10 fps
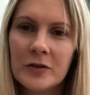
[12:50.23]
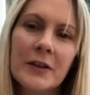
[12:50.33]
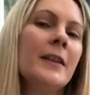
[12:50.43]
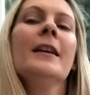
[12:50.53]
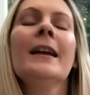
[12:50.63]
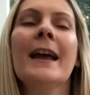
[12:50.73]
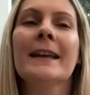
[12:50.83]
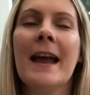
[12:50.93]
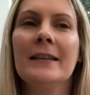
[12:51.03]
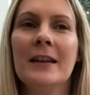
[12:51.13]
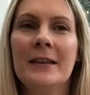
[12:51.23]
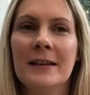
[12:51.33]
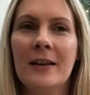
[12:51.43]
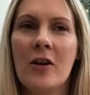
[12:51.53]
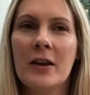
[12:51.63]
She, again, I
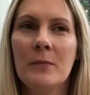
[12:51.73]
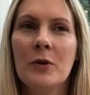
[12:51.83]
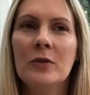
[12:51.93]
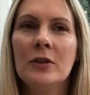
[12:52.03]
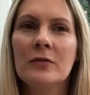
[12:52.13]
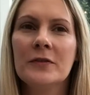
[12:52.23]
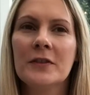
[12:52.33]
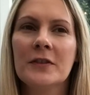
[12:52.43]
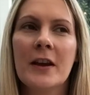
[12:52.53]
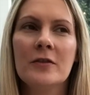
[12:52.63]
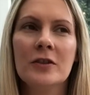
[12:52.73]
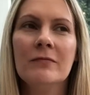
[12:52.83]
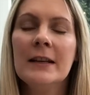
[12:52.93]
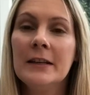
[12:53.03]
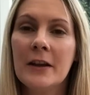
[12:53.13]
think like Paula loves to sew, she
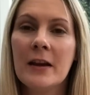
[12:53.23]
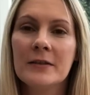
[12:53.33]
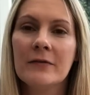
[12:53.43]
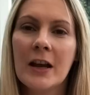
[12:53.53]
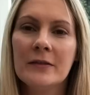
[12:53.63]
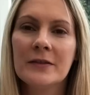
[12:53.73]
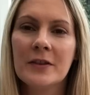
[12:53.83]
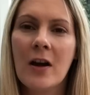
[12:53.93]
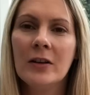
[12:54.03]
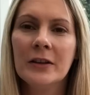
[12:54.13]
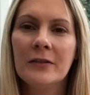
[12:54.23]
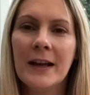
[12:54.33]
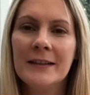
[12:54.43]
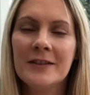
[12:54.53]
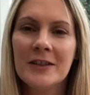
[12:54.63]
really knows her own style,
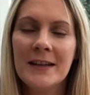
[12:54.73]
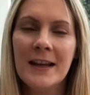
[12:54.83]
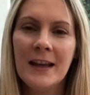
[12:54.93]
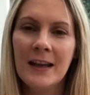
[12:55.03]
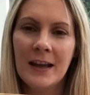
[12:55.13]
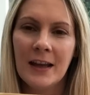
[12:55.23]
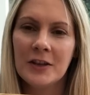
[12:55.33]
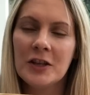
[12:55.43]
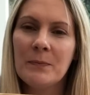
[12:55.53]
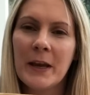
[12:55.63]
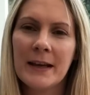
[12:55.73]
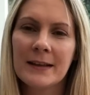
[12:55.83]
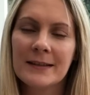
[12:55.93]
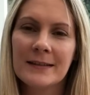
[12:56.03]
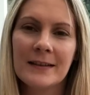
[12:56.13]
and she
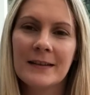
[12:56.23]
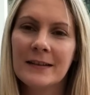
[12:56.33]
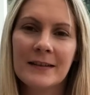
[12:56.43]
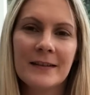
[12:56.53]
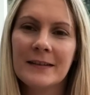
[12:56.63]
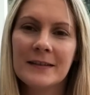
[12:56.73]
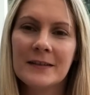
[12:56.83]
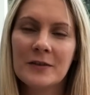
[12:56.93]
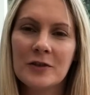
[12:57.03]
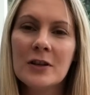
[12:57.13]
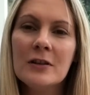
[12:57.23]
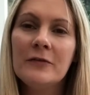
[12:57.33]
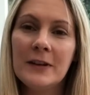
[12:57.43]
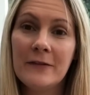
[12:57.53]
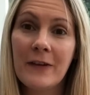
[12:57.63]
picks such
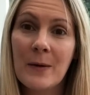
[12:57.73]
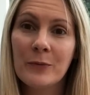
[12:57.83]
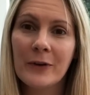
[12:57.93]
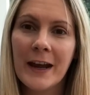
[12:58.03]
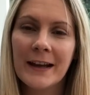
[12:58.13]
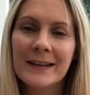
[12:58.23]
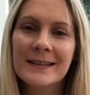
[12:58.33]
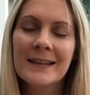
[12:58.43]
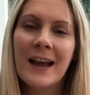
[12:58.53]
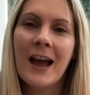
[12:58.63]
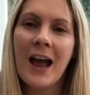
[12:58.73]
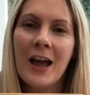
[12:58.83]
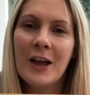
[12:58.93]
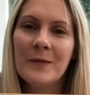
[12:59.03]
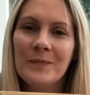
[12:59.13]
lovely fabrics
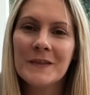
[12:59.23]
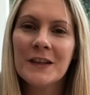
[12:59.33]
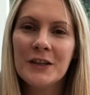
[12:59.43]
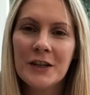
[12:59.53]
to